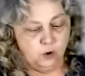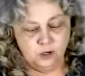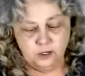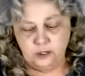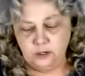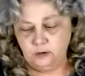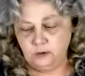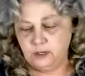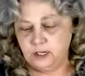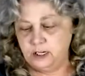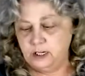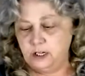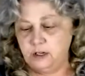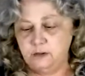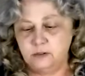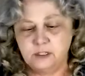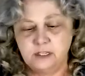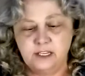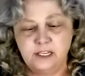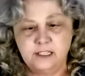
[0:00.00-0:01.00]
you can
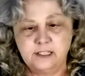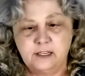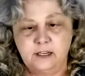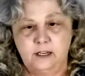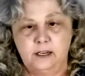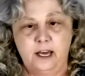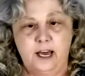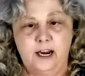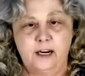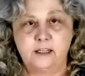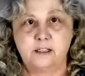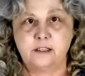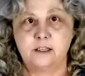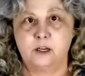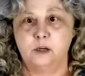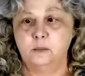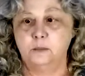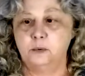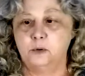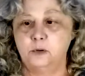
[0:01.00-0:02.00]
use this
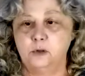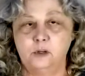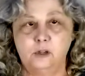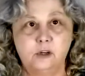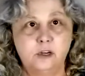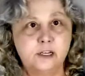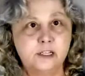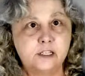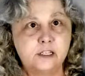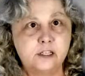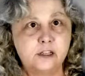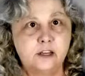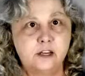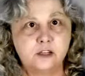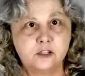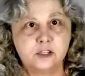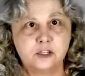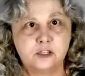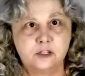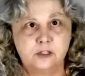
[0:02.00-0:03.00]
kaleidoscope ruler.
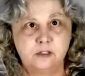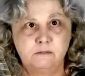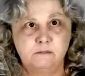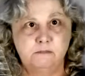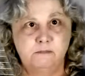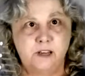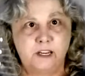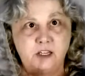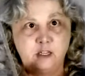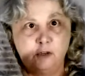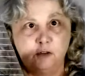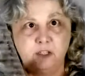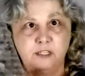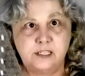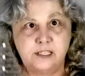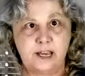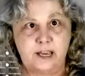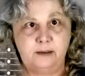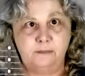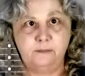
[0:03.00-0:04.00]
They do the
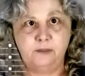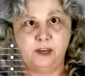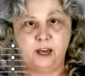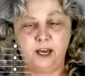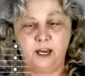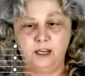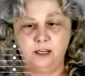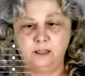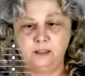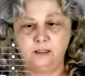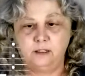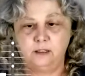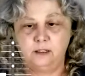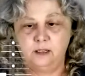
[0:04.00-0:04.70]
same thing.